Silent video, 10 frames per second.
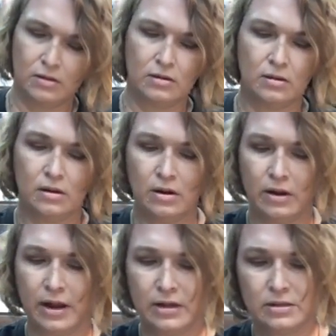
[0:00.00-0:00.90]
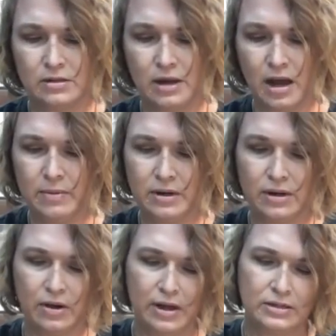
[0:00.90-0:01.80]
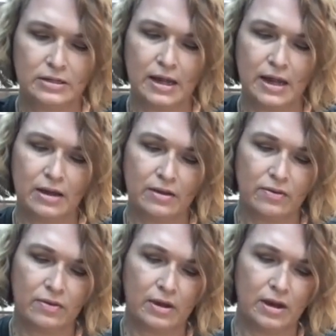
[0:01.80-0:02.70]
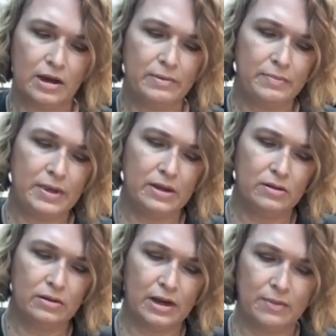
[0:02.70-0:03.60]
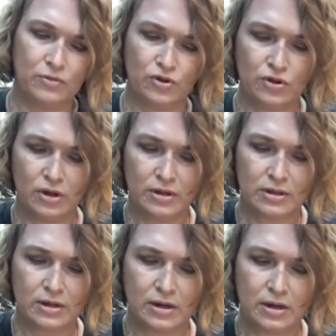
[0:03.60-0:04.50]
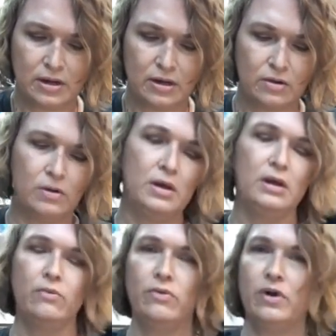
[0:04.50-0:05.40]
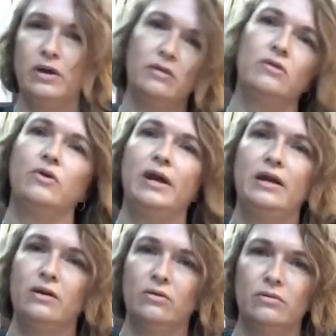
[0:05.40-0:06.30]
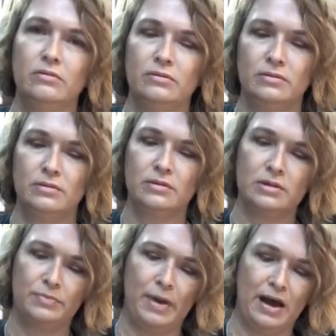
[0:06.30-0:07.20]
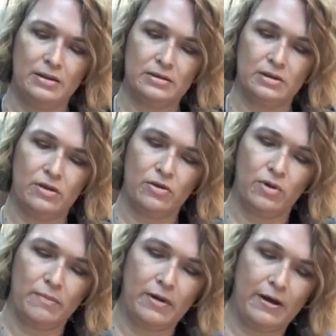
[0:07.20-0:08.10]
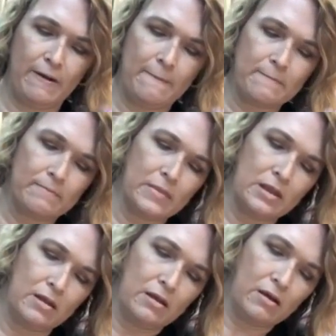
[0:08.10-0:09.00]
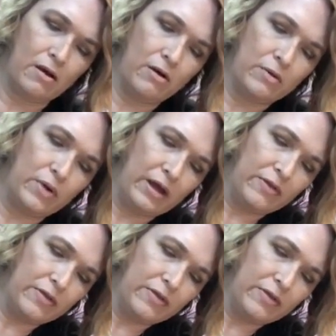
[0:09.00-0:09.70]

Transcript: All right, so now I'm gonna go ahead and take the lemon peel and I'm just gonna go, we've got little cranial spots, so that's where I'm kind of going with.